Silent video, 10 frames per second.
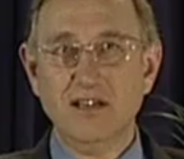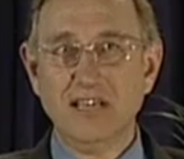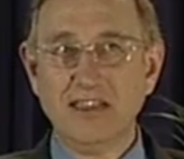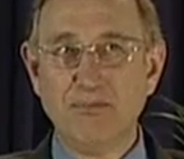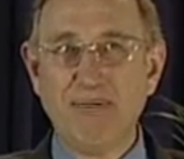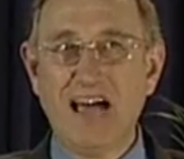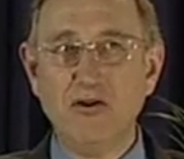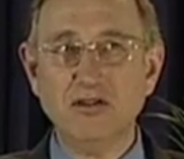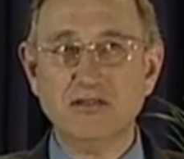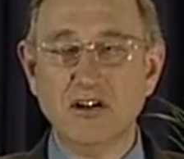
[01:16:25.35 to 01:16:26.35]
that the
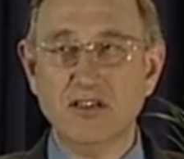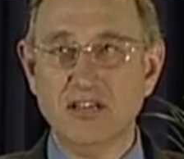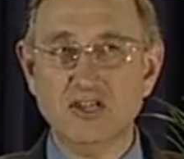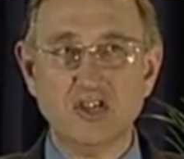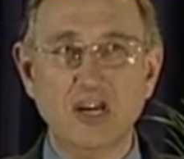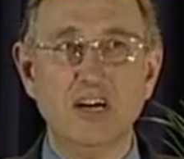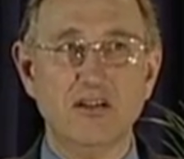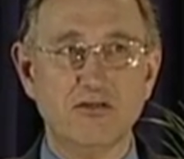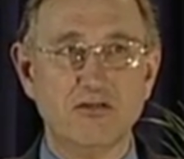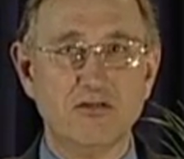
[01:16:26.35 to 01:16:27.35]
powers on this
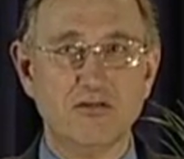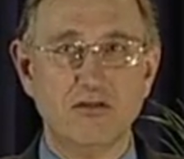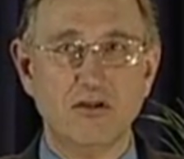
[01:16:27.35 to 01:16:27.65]
earth